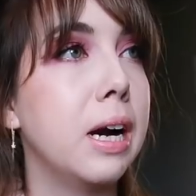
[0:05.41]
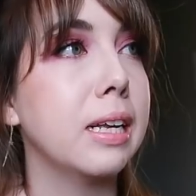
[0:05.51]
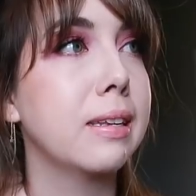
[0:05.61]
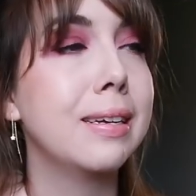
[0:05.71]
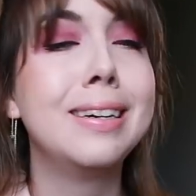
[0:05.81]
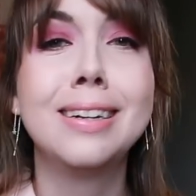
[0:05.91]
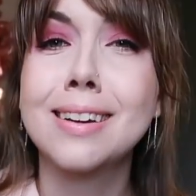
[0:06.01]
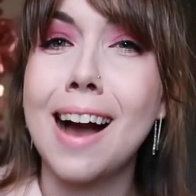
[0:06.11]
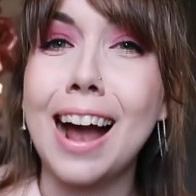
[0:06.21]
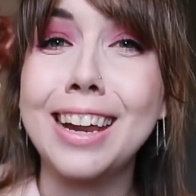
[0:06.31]
but
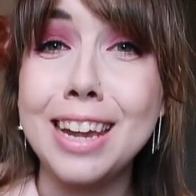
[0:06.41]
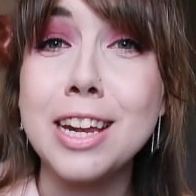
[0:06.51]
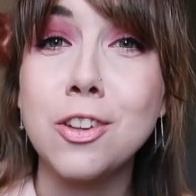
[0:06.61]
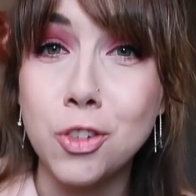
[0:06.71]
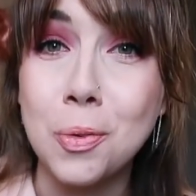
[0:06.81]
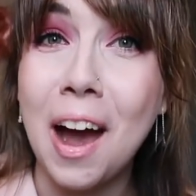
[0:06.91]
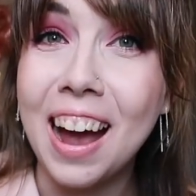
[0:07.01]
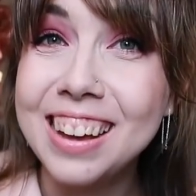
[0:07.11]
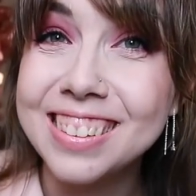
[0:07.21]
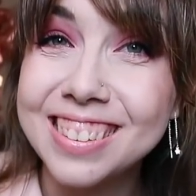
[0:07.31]
I needed you
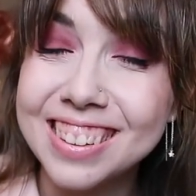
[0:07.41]
guys.